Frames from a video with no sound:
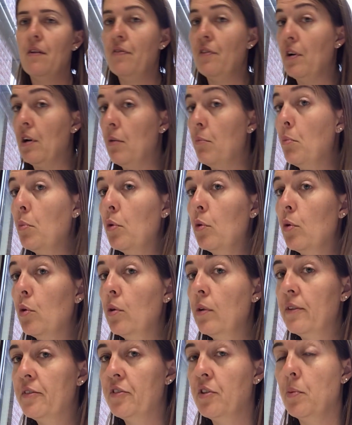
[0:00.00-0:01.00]
There are
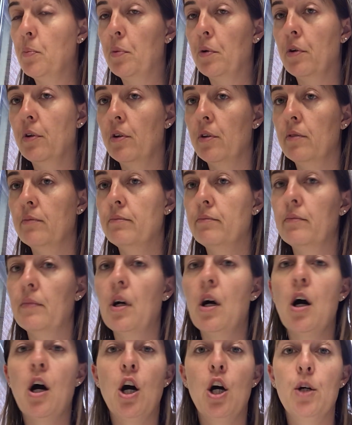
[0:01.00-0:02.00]
multiple
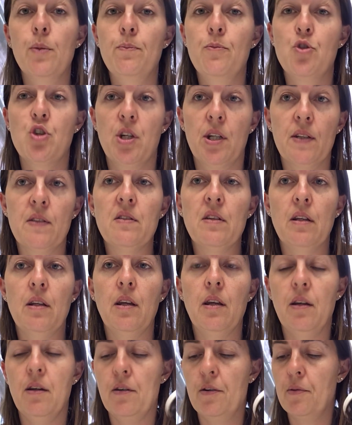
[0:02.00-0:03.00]
objects in
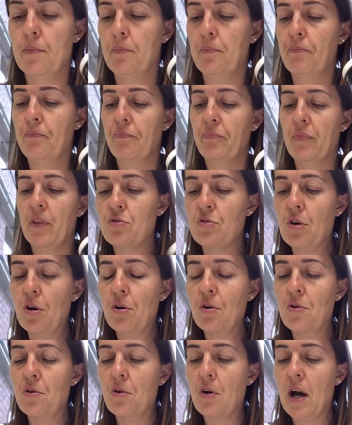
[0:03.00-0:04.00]
here.
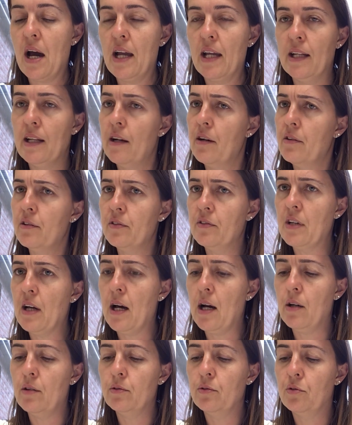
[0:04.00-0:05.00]
So I narrow
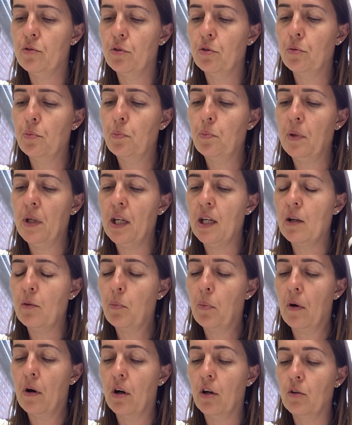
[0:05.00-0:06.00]
down to ping
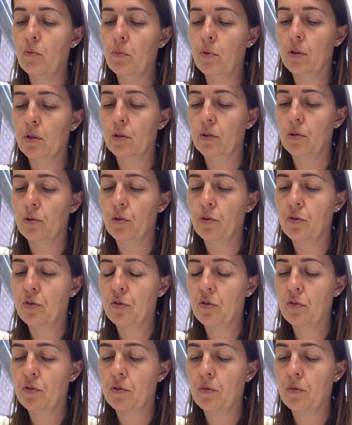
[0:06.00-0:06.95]
pong balls